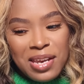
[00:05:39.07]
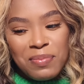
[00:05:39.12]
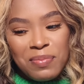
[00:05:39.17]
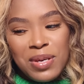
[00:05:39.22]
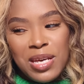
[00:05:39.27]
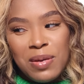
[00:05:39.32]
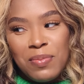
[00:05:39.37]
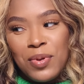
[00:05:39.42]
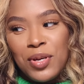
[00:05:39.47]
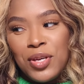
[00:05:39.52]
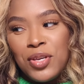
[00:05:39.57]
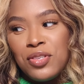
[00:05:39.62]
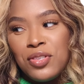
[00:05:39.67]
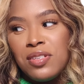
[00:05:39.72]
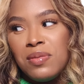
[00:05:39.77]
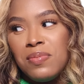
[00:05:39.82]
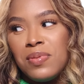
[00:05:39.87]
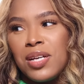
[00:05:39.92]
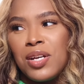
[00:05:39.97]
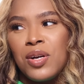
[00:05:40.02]
And people
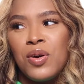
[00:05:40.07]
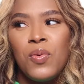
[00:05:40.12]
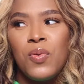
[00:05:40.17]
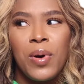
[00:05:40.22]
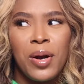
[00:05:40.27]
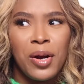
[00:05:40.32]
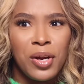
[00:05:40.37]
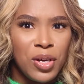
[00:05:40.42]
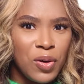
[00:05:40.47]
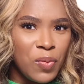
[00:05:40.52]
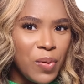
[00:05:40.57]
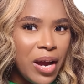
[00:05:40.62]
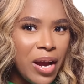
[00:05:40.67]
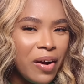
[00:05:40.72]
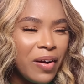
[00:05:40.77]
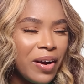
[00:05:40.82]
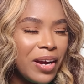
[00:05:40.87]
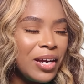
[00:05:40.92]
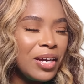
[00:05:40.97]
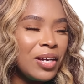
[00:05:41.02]
used to be like, what are you
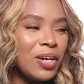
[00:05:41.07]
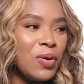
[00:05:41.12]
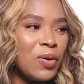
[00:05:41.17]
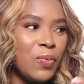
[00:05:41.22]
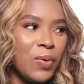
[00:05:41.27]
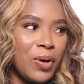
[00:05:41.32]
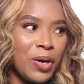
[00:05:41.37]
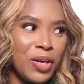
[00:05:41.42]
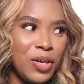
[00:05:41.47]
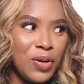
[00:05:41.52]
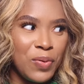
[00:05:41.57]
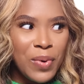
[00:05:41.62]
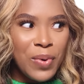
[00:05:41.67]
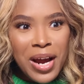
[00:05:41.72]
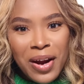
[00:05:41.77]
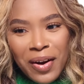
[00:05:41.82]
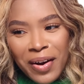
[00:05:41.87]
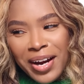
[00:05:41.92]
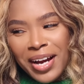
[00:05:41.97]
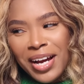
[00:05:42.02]
wearing? What are you
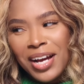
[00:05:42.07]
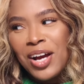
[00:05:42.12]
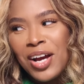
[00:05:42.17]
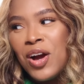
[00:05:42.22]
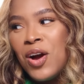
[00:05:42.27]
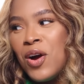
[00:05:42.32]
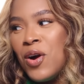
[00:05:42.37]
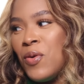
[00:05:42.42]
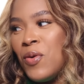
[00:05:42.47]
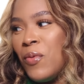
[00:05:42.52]
wearing?